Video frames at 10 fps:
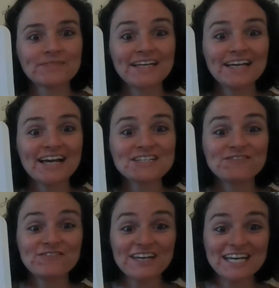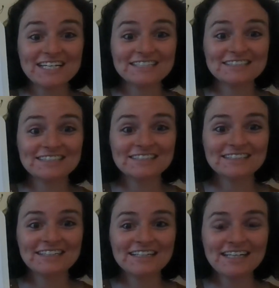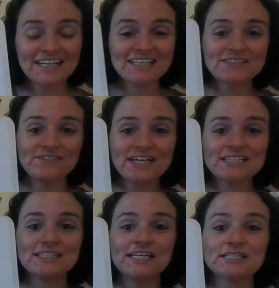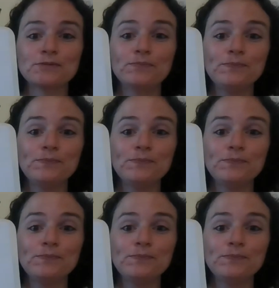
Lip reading: He has fins. He has a